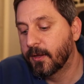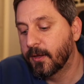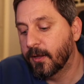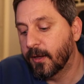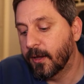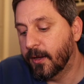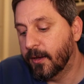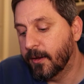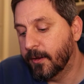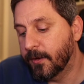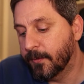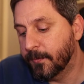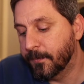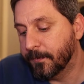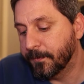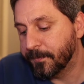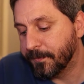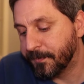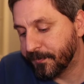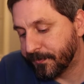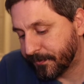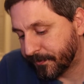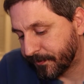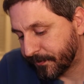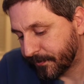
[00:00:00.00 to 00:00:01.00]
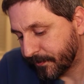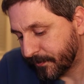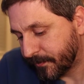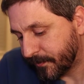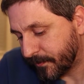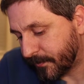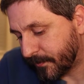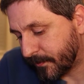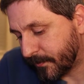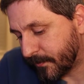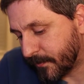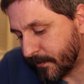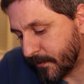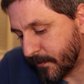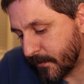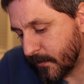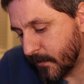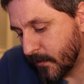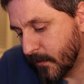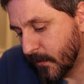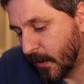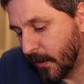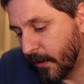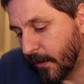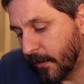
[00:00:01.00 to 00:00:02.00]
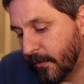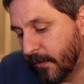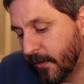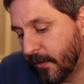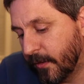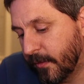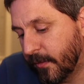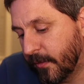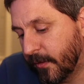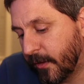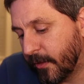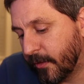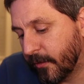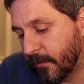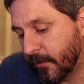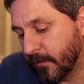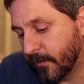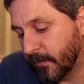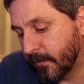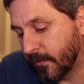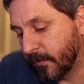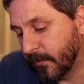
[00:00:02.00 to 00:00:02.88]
And then the other